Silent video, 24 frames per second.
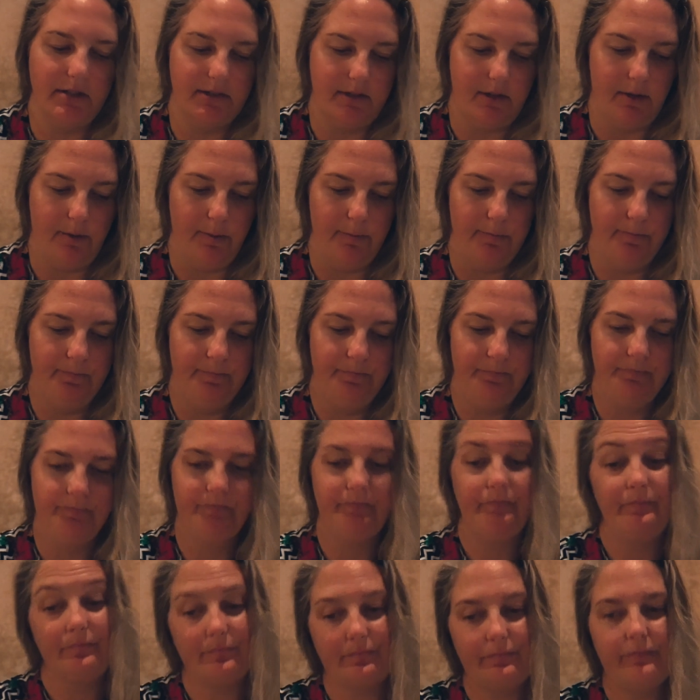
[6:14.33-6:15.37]
So
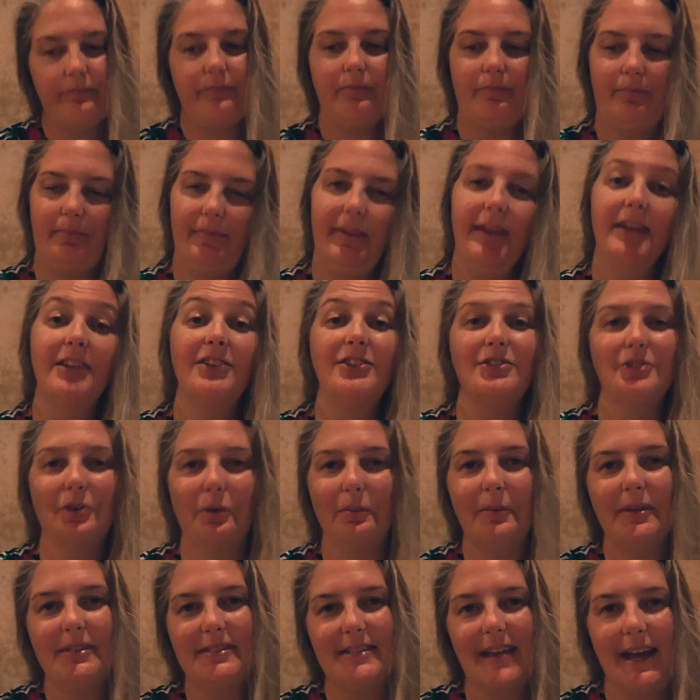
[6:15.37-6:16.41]
don't
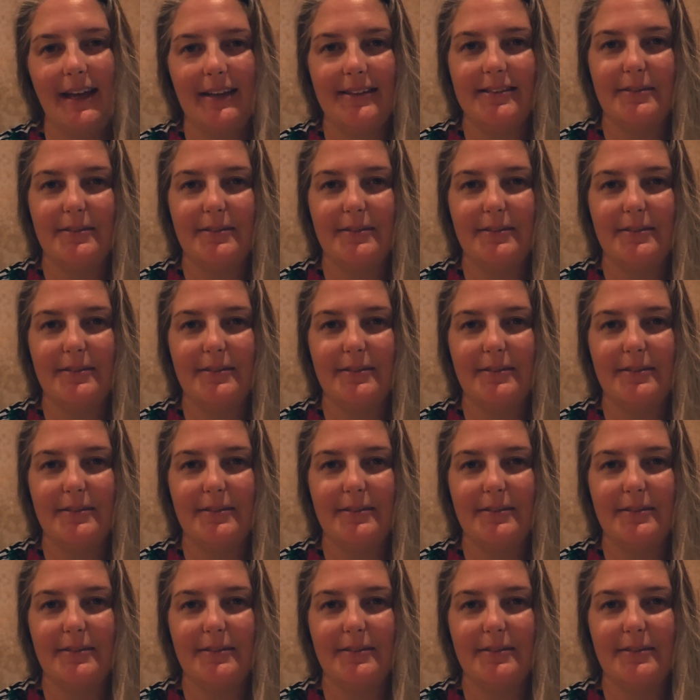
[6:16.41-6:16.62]
miss Ike's